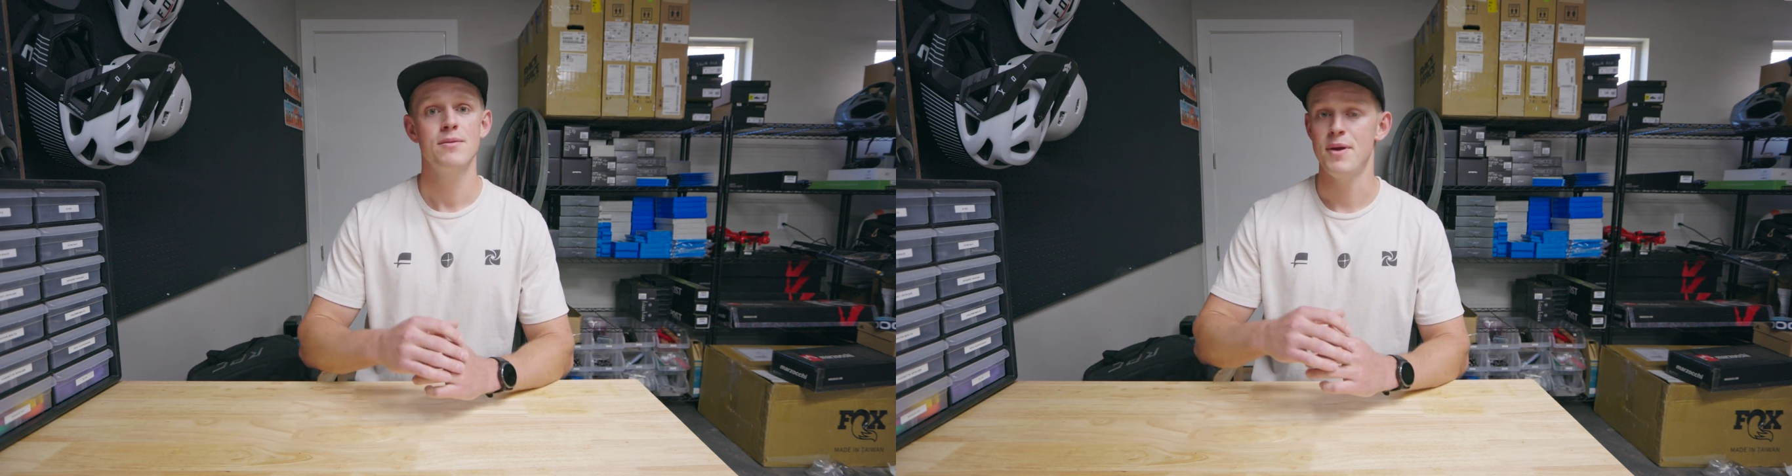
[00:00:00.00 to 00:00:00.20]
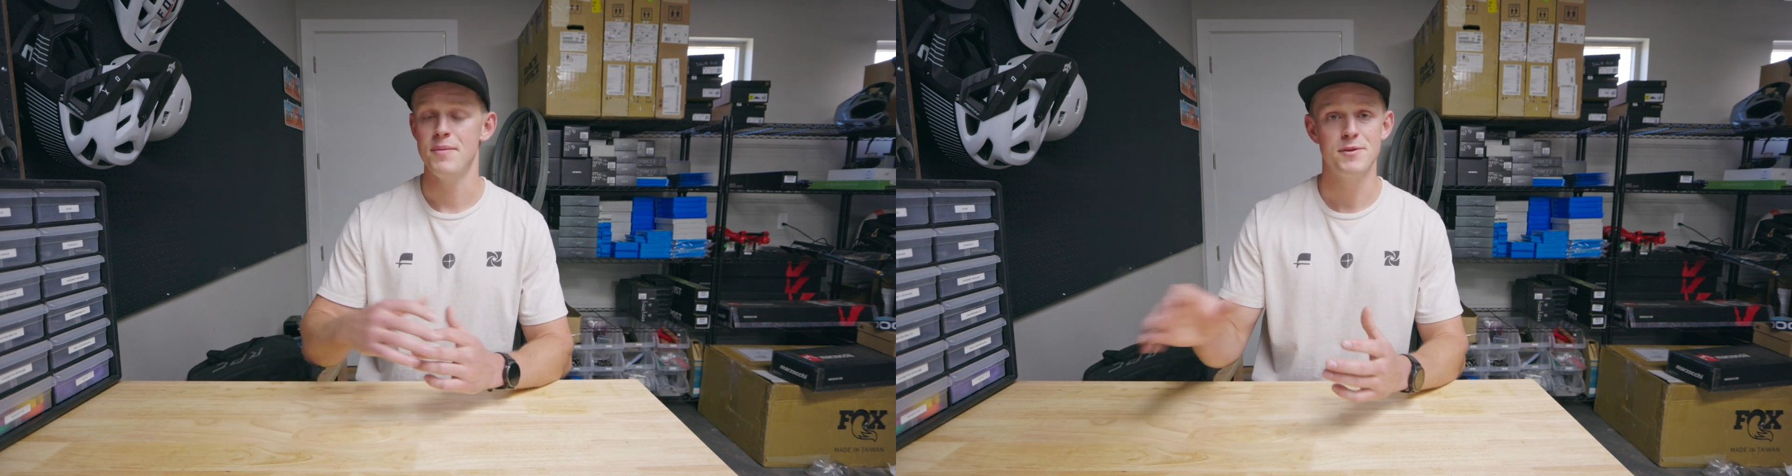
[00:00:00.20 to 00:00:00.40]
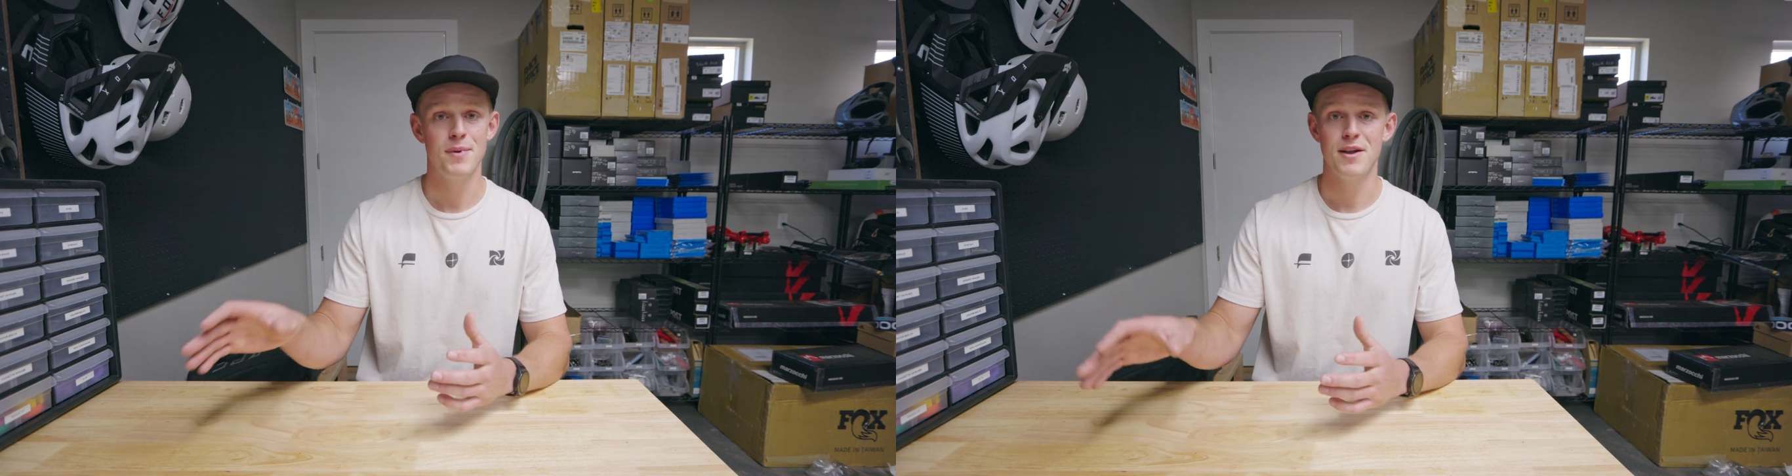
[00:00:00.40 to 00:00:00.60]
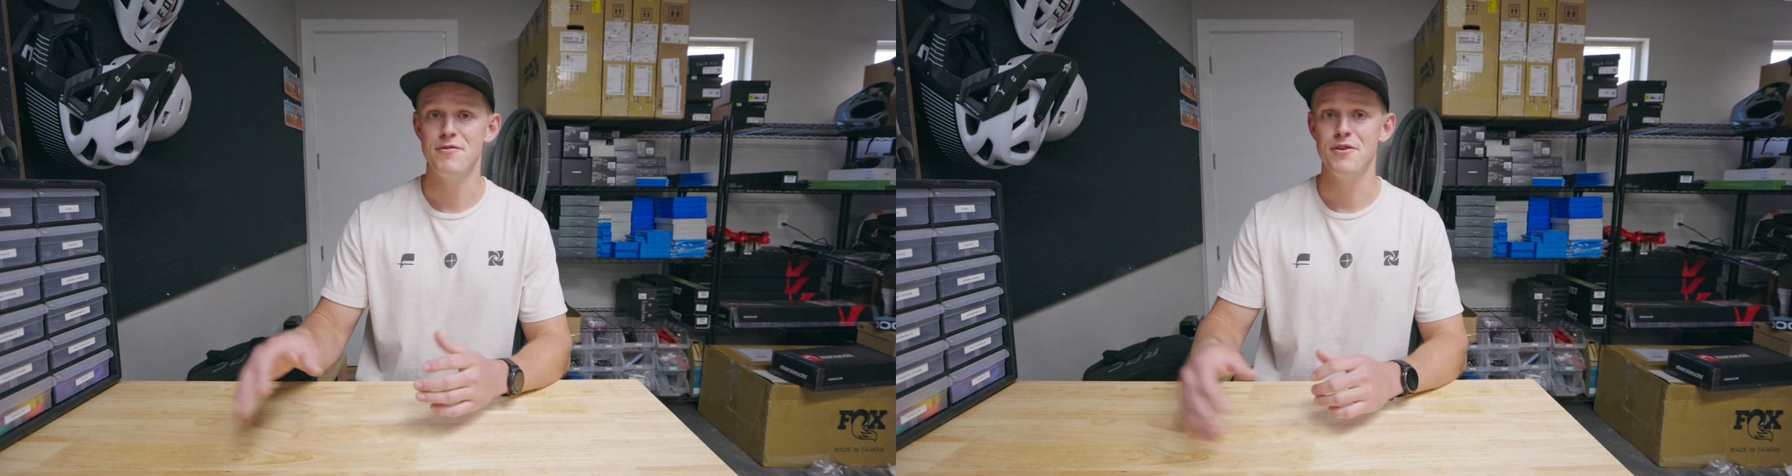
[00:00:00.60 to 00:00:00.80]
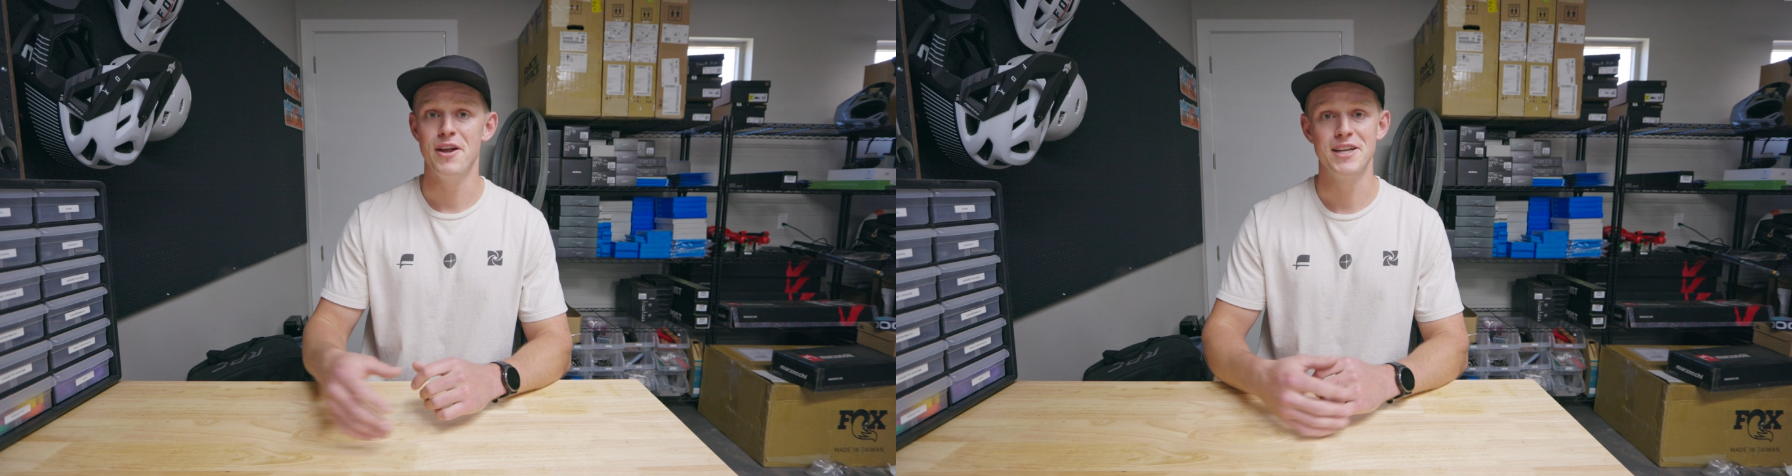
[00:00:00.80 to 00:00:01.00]
maybe spend a
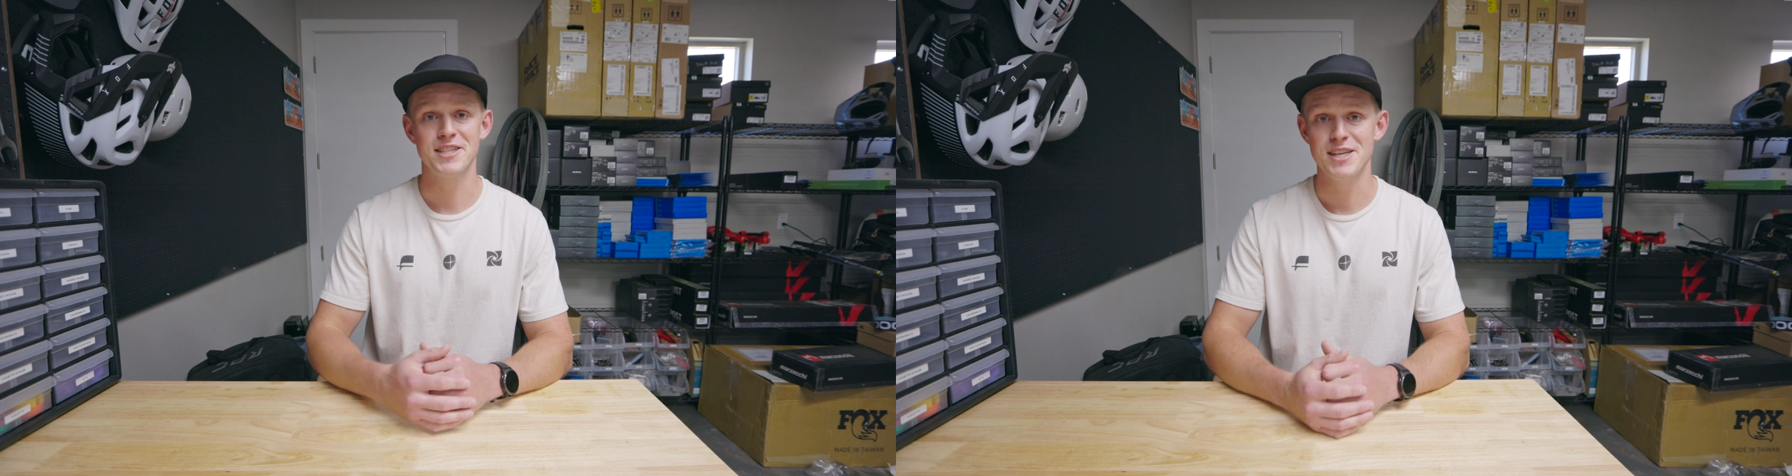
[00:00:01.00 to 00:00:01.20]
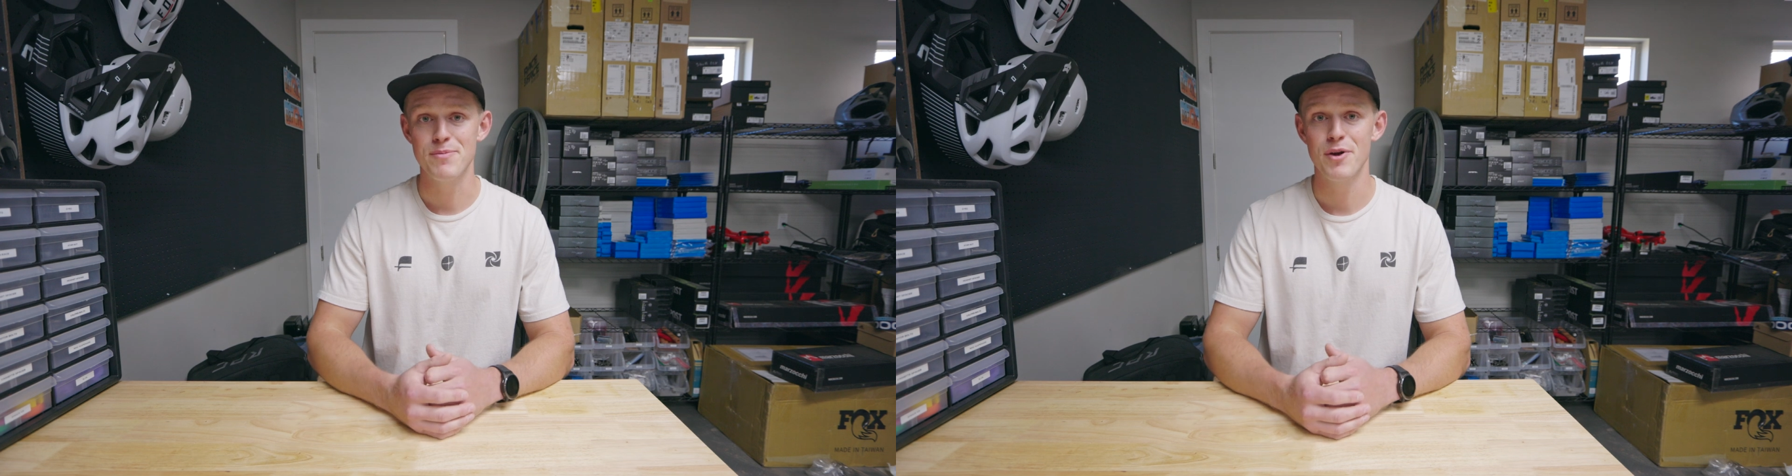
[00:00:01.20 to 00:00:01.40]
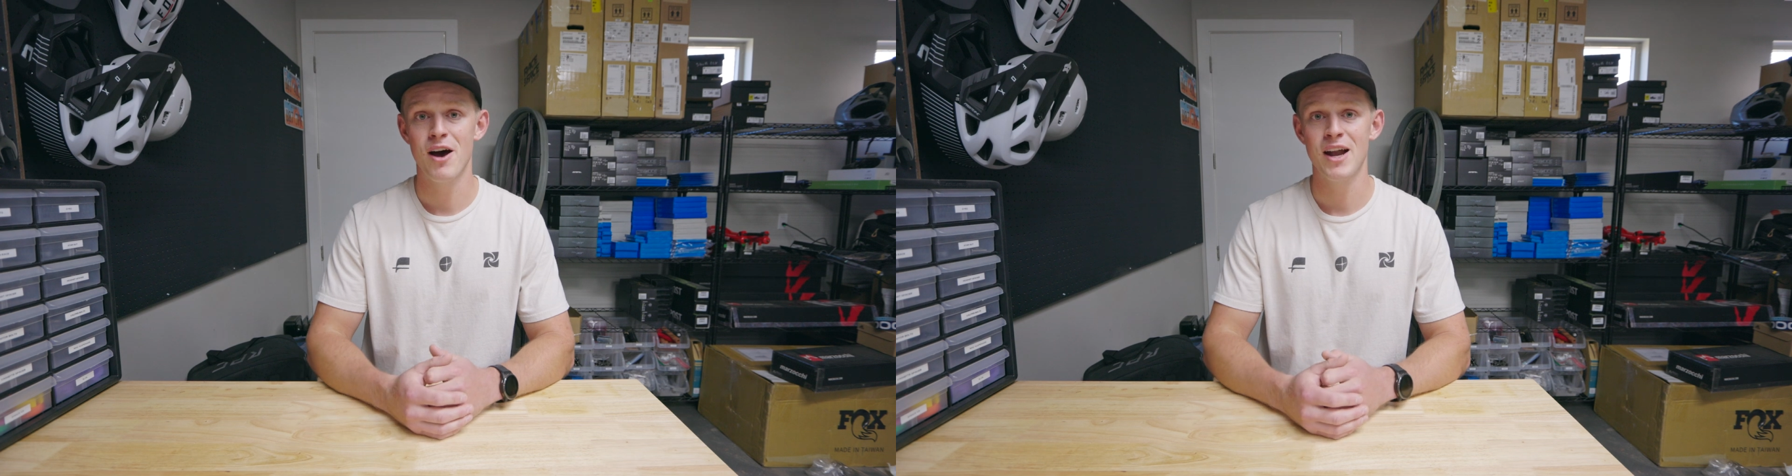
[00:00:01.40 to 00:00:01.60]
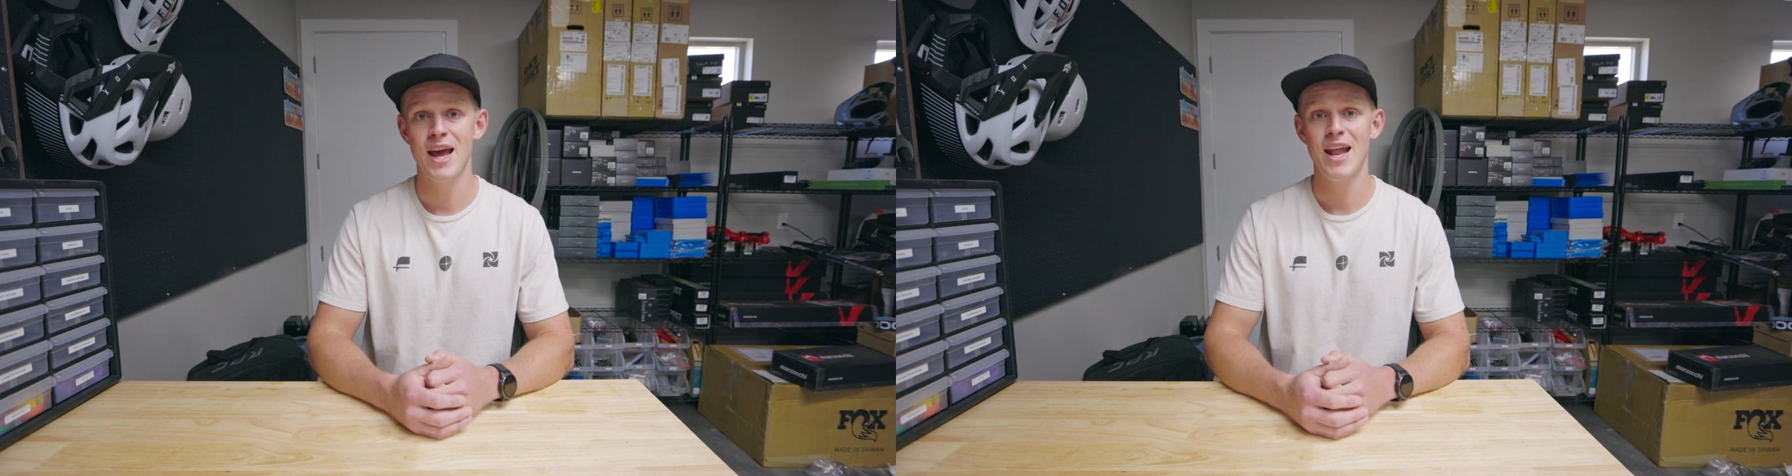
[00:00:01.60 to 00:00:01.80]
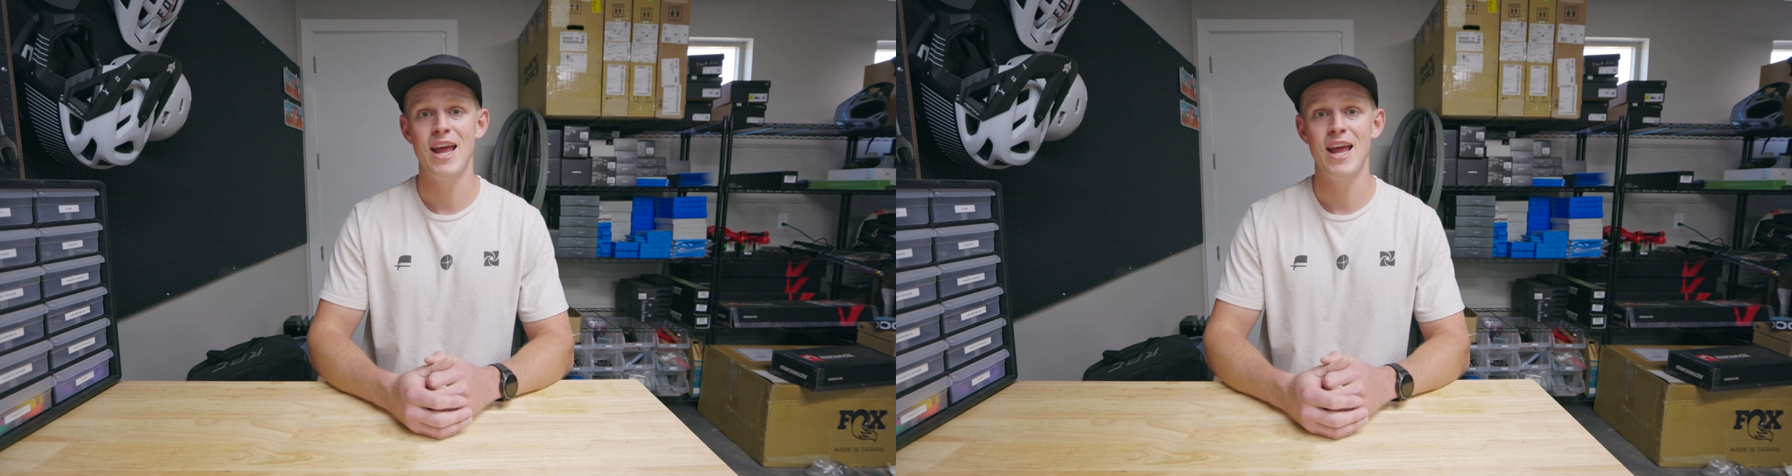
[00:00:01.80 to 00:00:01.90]
few days sleeping on it,